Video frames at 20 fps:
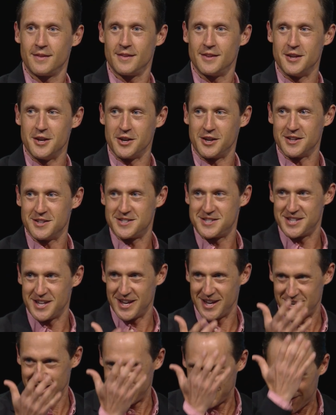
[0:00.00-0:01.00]
You can
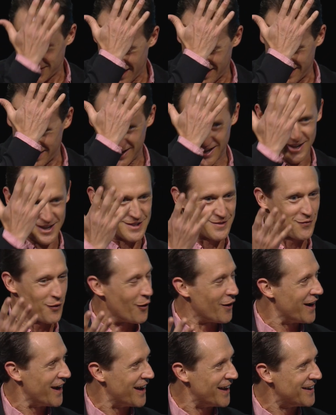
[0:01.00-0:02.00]
see he kind of hit his
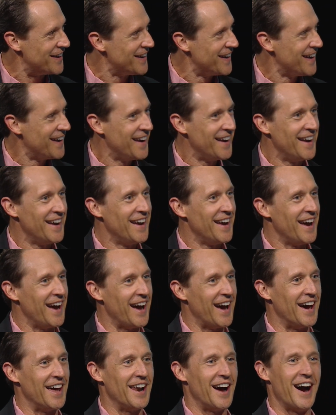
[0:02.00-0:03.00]
forehead.
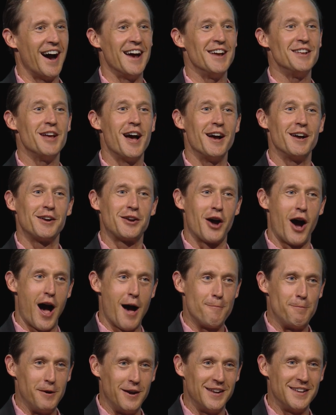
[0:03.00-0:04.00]
And I
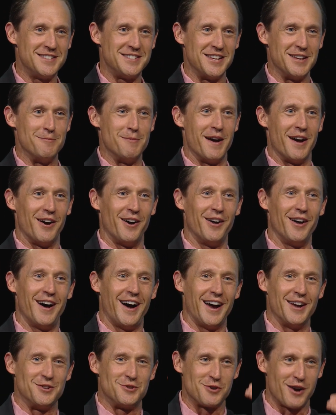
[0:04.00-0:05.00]
copied his email,
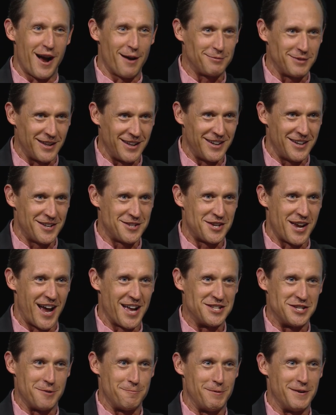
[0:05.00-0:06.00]
I dropped it into
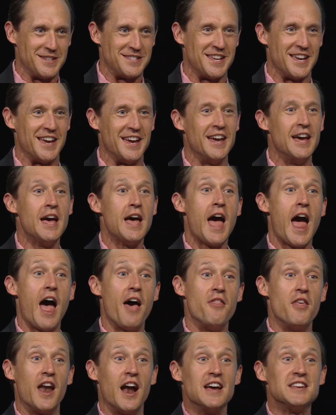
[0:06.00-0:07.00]
ChatGPT,
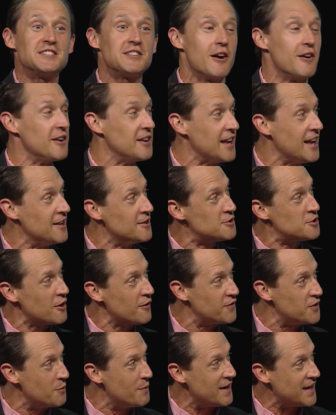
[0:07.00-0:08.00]
and then I started
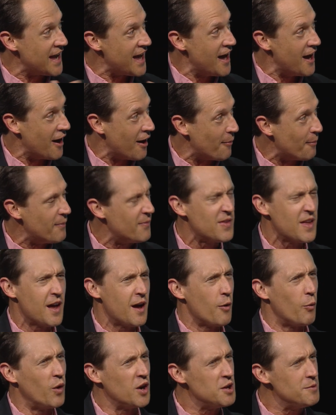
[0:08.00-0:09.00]
interviewing him.
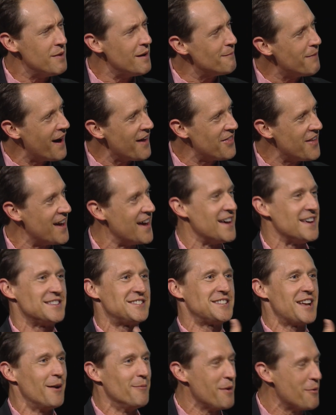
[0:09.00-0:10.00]
What do you mean by this?
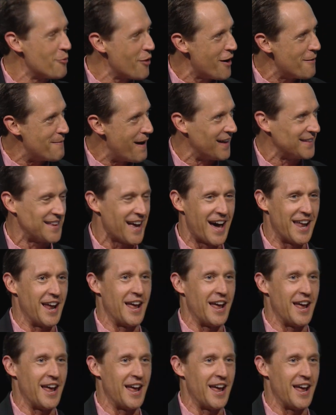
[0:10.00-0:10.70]
Tell me more about that.